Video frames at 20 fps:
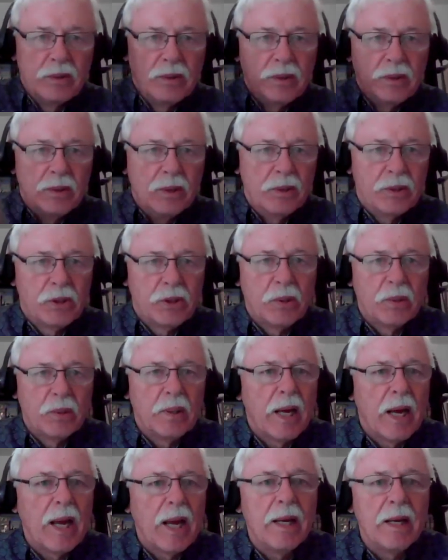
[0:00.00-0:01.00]

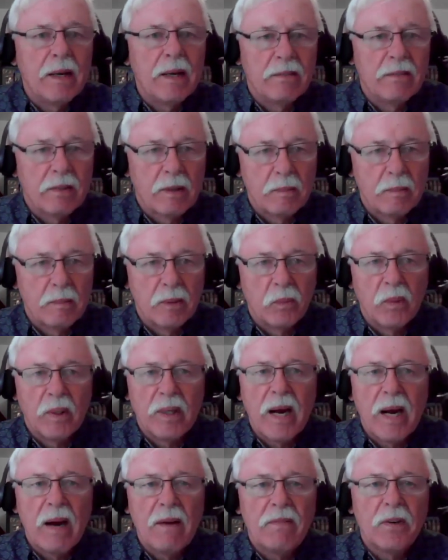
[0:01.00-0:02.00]
Yeshua hanging from it.
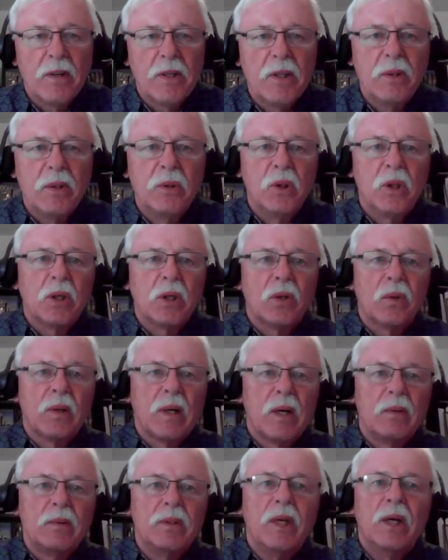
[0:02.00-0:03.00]
Whatever you look
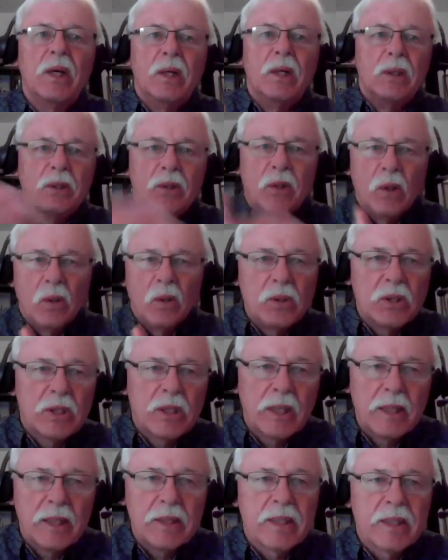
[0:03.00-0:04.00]
around, those
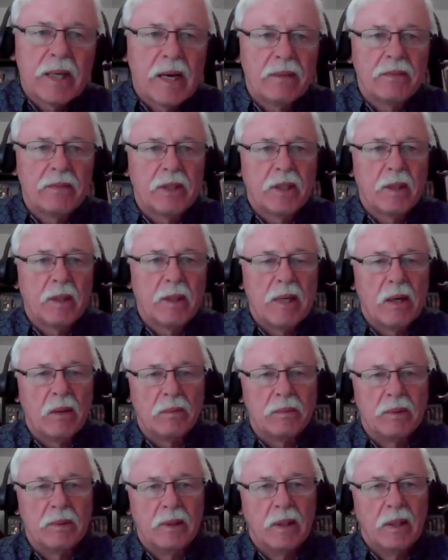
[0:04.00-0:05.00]
things have to come
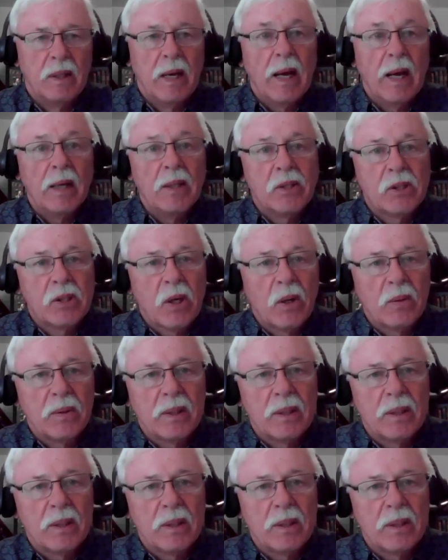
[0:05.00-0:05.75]
out. And so